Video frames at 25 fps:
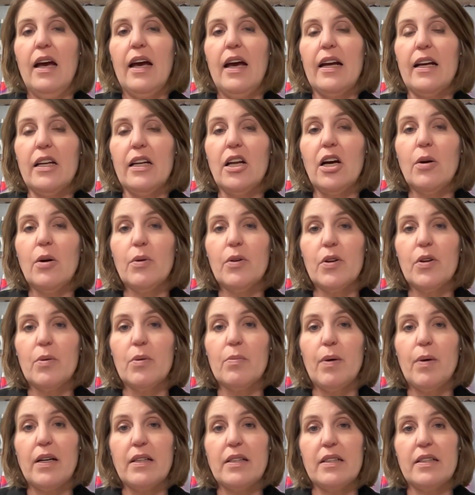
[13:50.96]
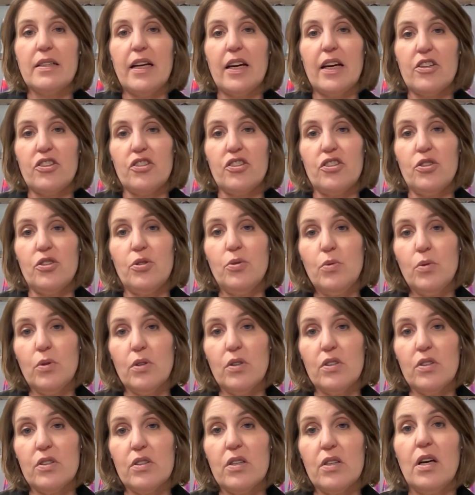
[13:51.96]
And along with our bot detection
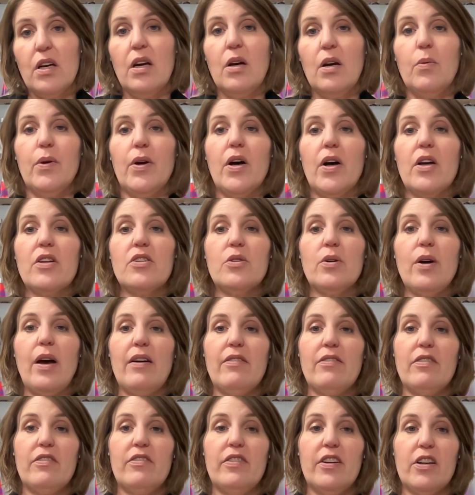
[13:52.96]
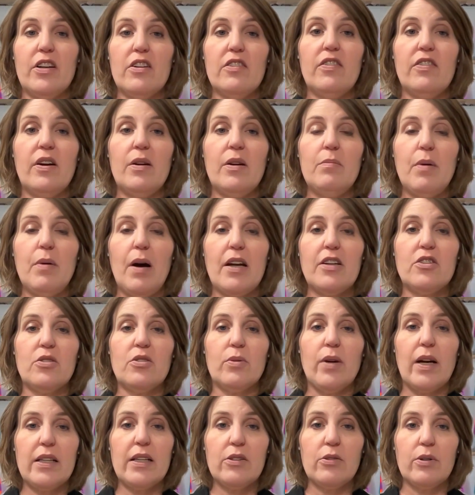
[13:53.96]
tools, we also have a verified bot
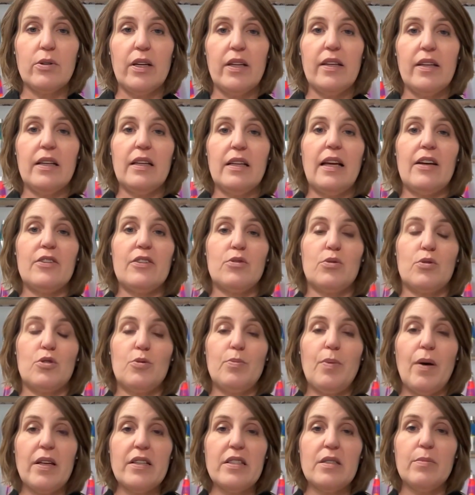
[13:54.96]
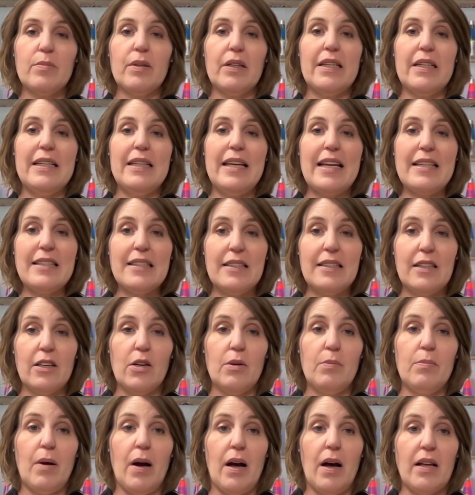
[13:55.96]
directory that allows responsible and
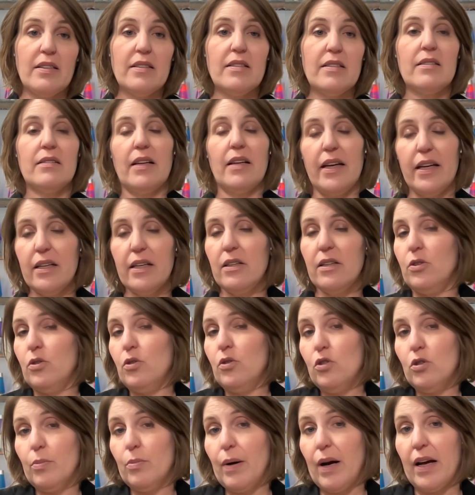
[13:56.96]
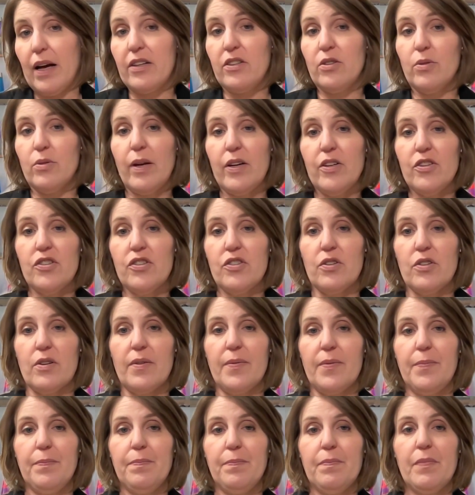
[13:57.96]
necessary bots like Googlebot to register.
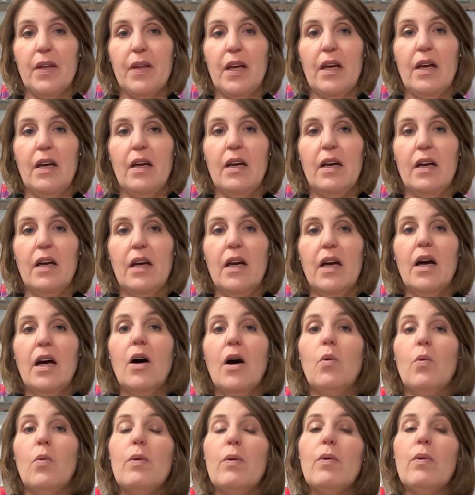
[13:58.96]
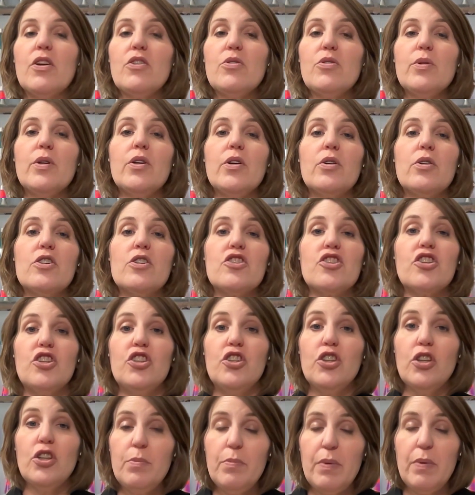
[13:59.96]
We want to encourage
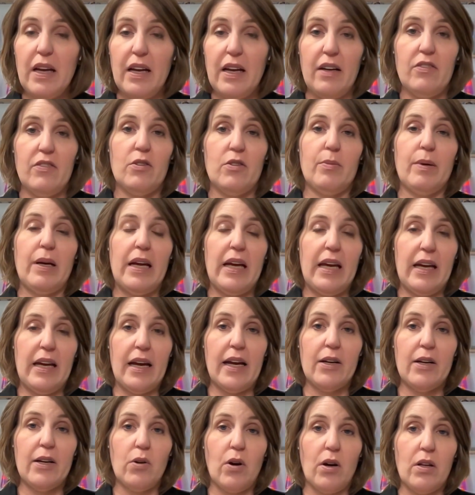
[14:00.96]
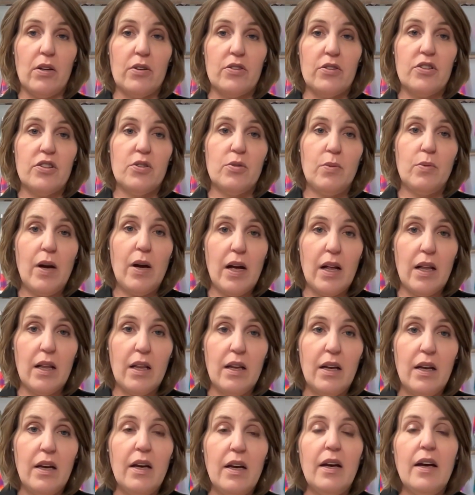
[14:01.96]
good behavior by AI crawlers as well.
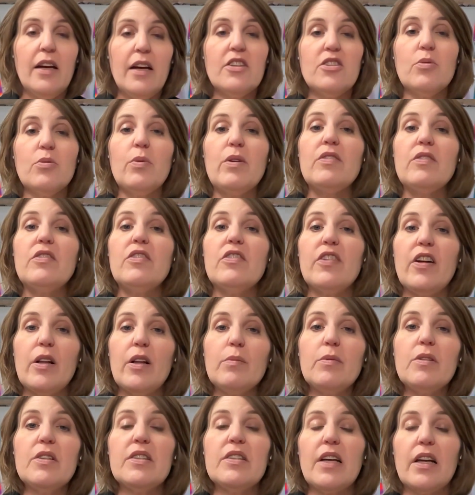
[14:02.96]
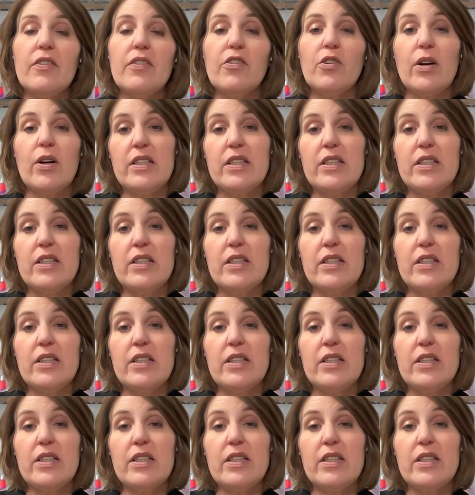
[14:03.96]
So we've developed a set of